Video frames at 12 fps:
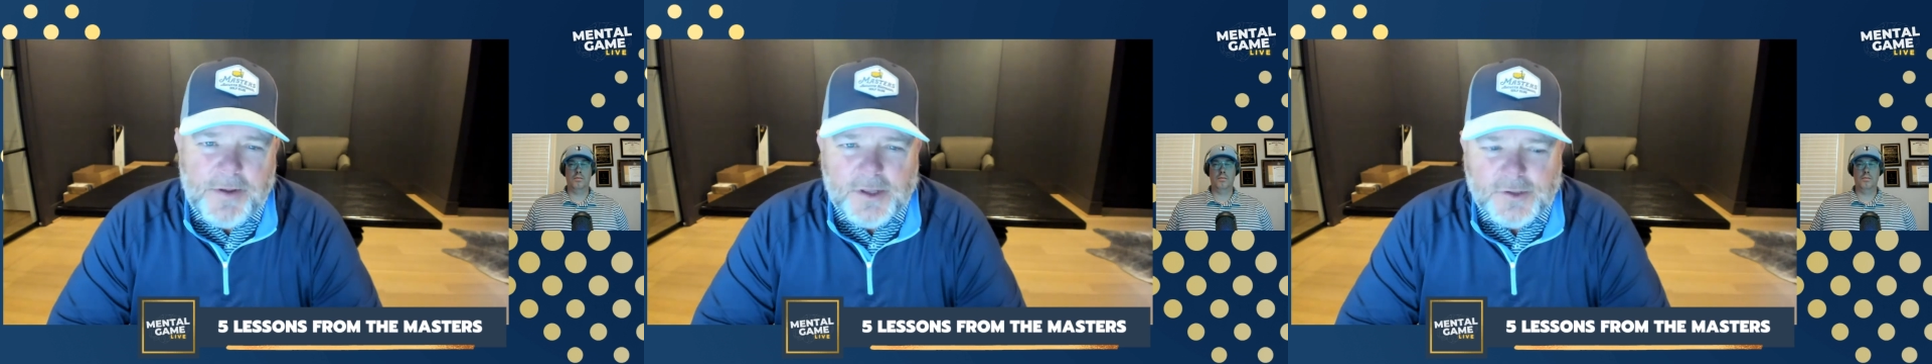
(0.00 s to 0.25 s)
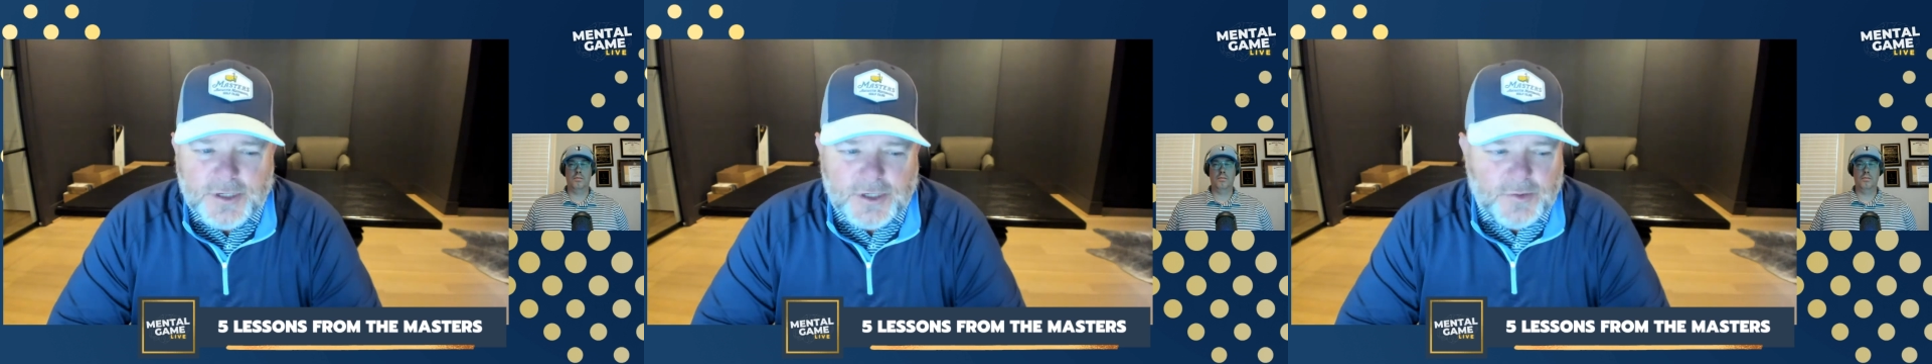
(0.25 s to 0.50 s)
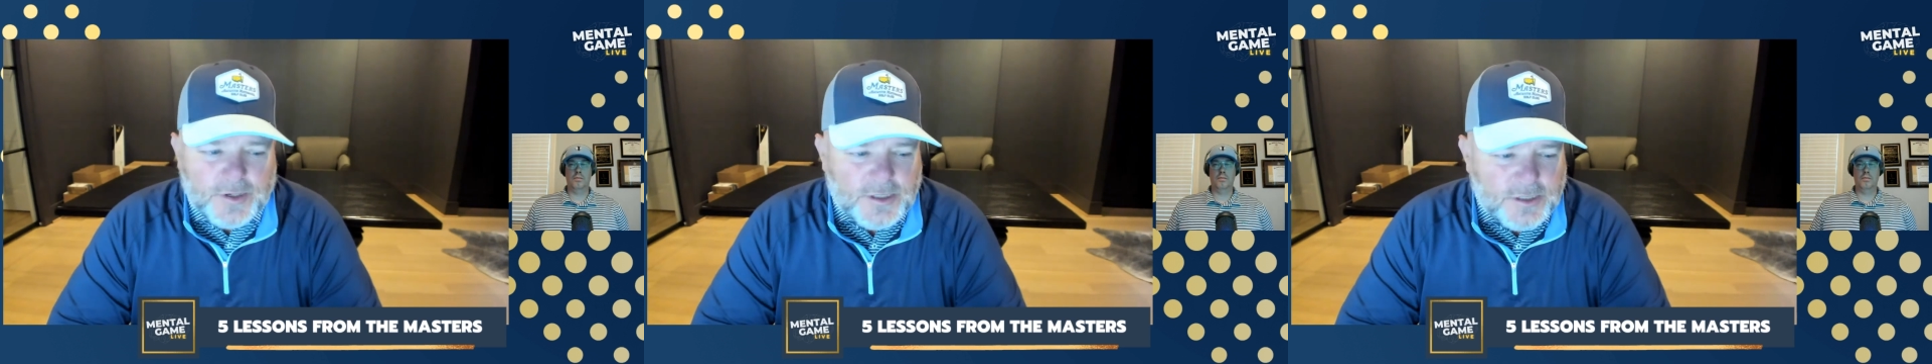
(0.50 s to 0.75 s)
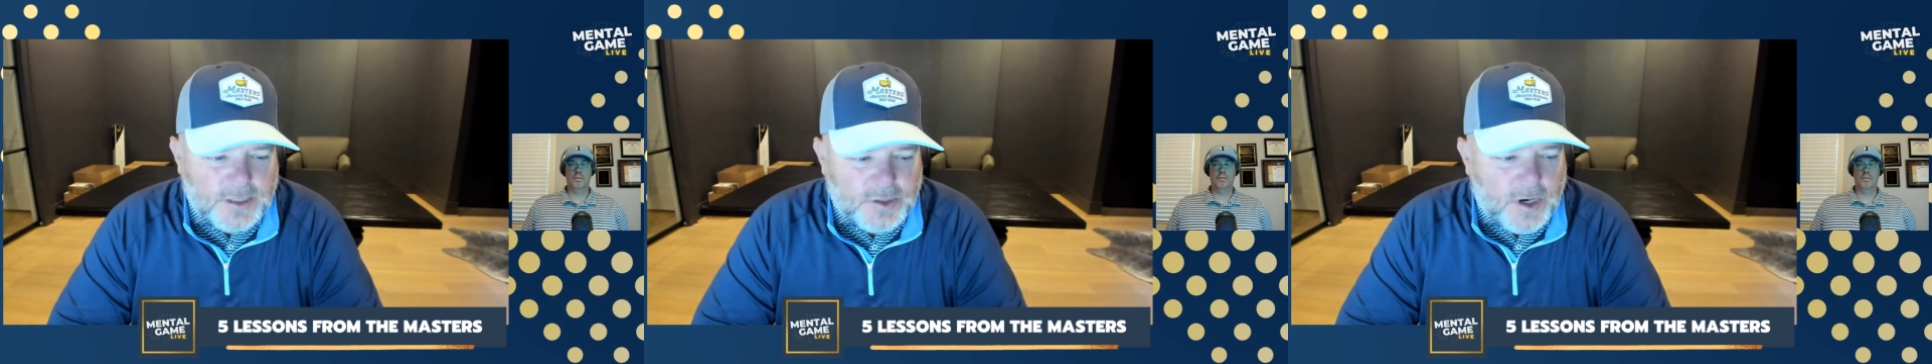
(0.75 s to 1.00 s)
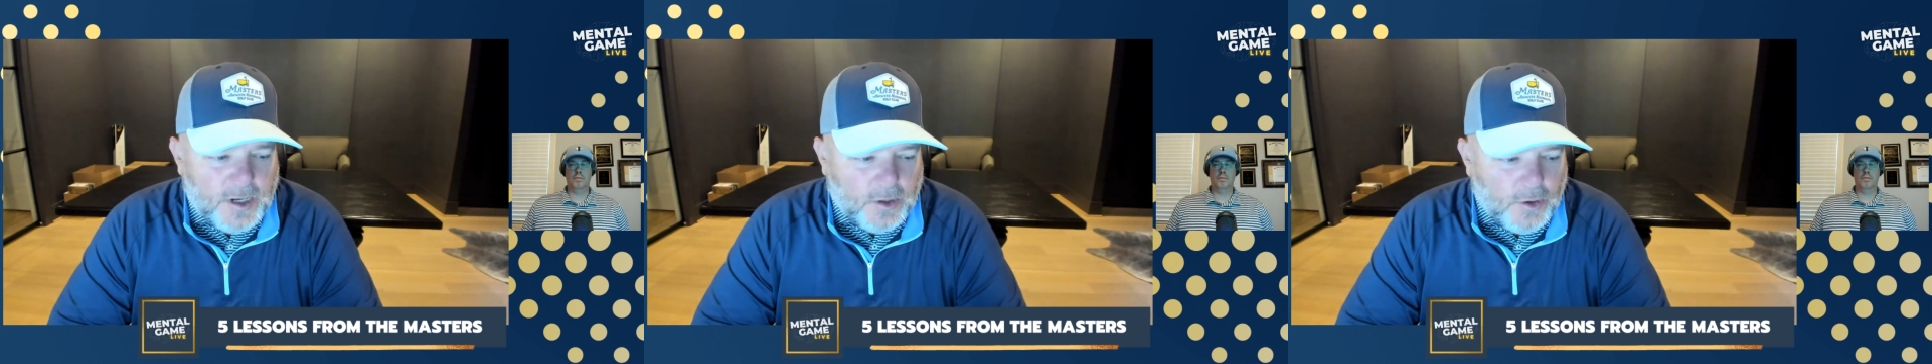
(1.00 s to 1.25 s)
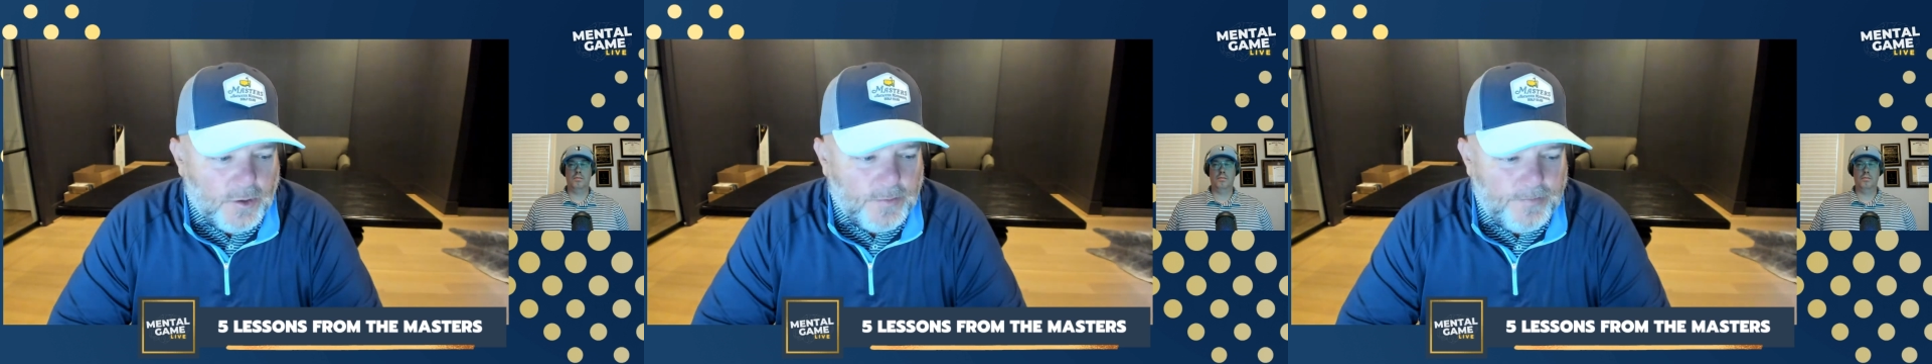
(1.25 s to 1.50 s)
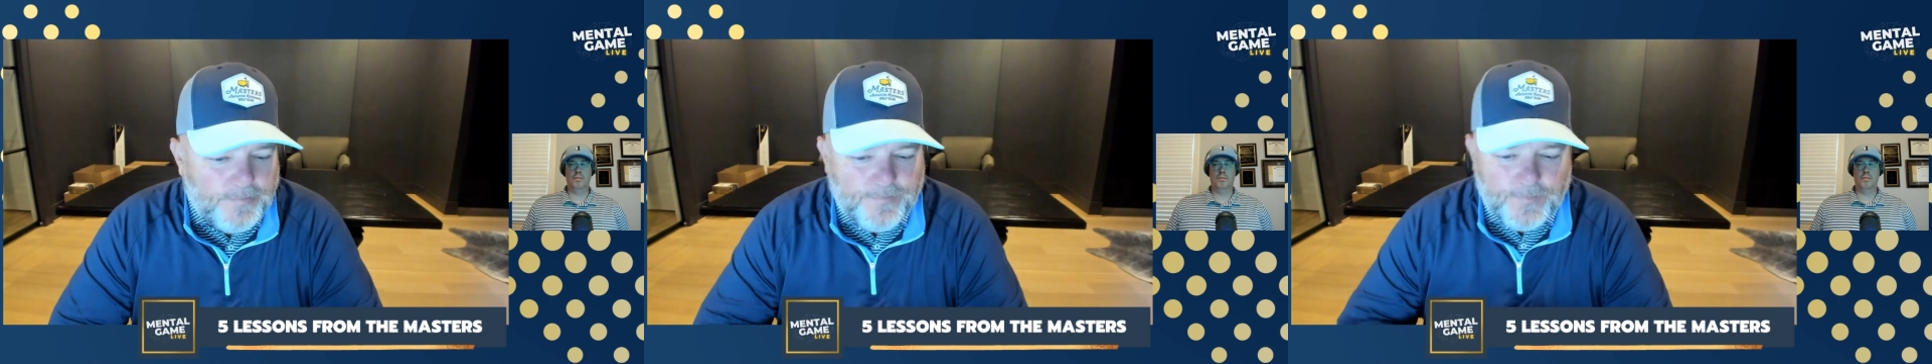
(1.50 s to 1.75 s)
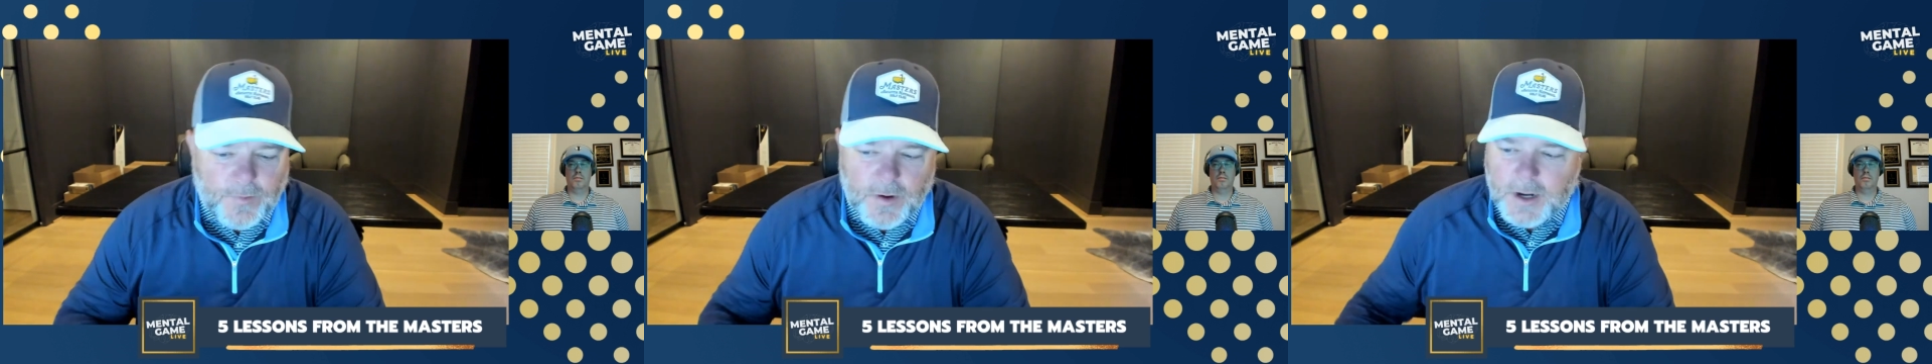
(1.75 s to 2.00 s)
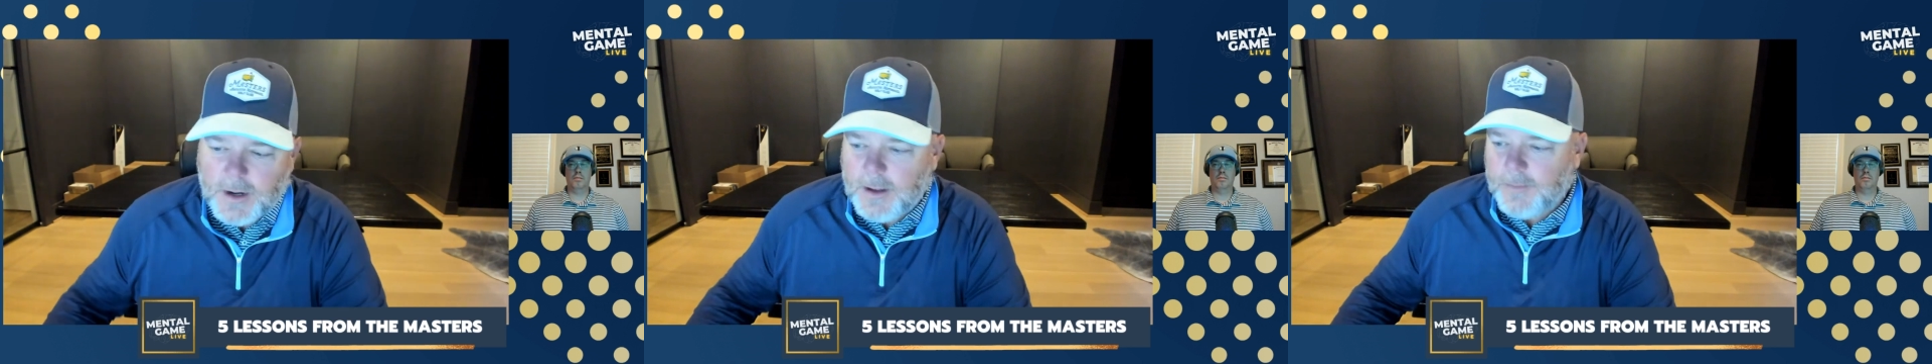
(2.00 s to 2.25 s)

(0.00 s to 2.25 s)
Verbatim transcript: in those situations, I try to learn. Right?